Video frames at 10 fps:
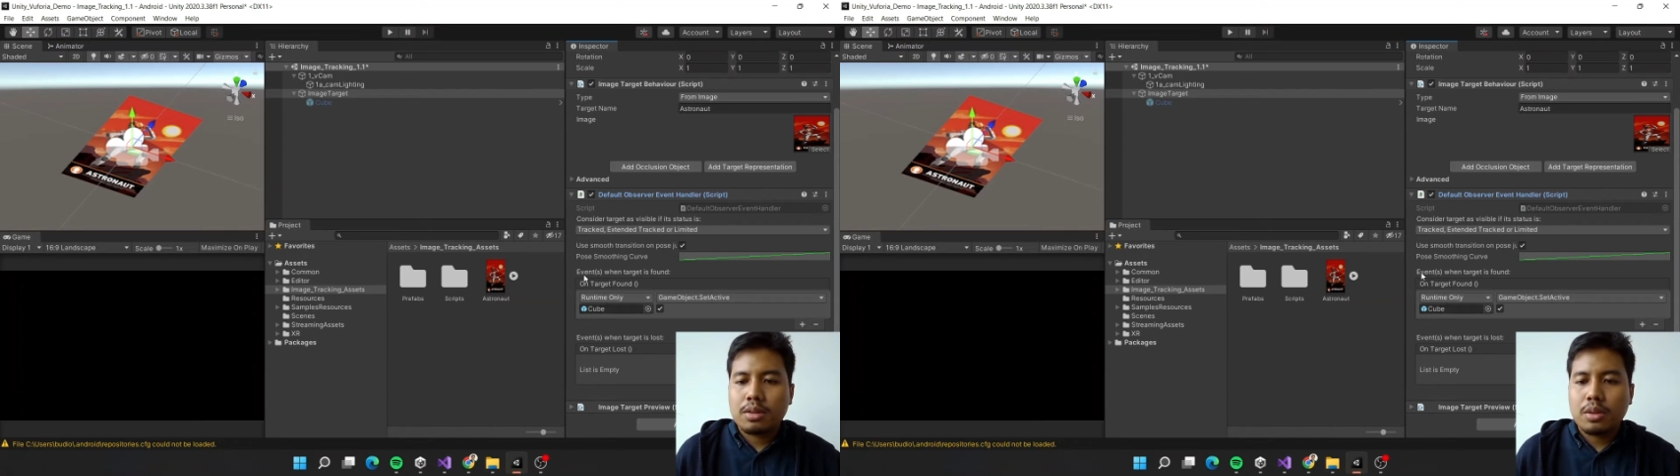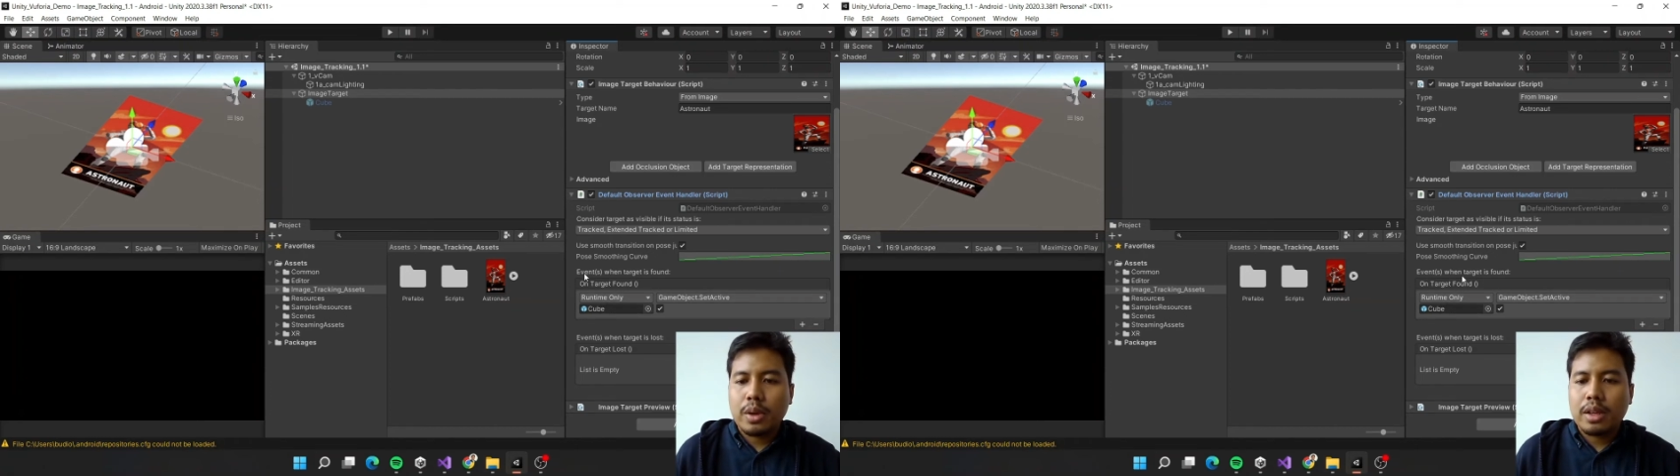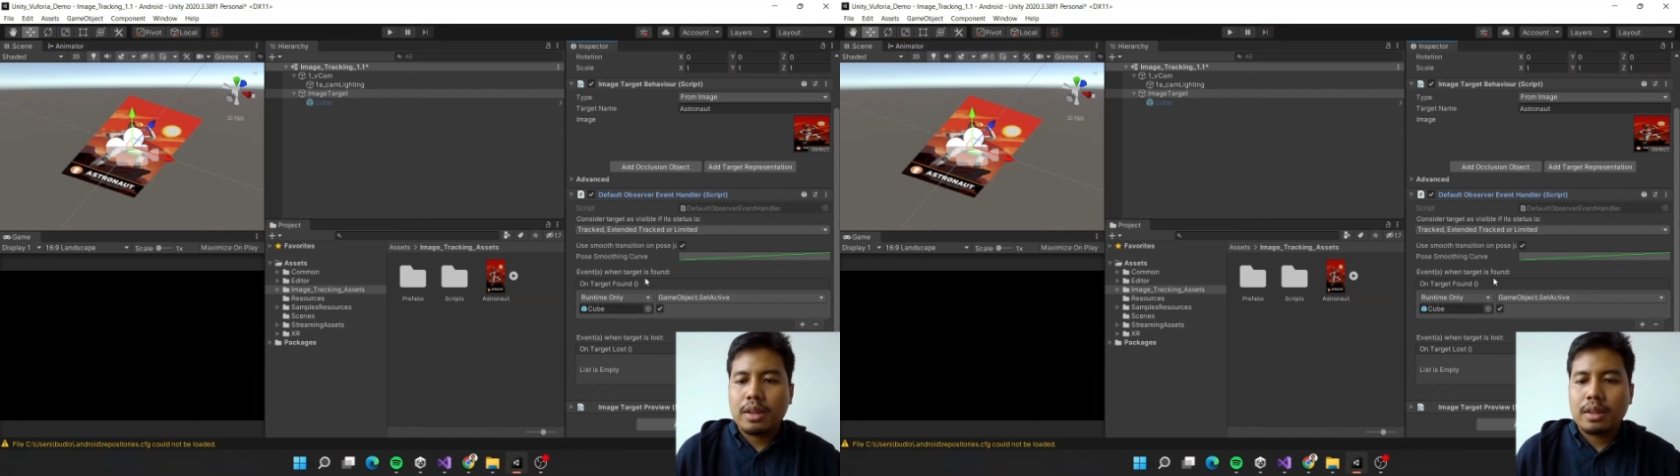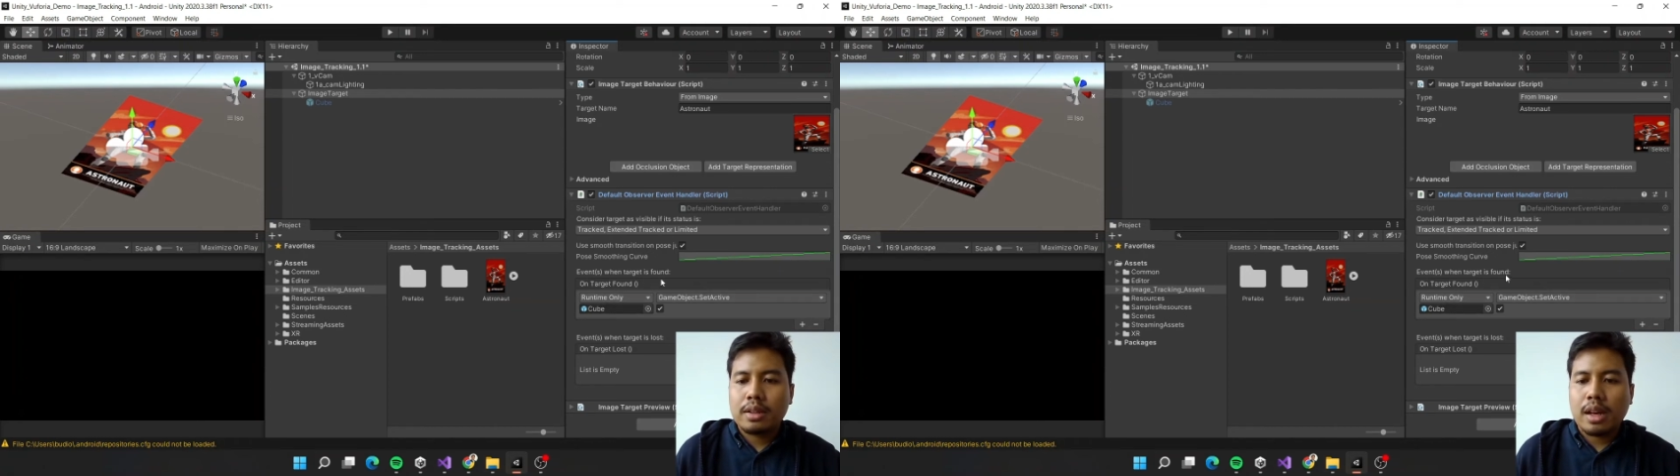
when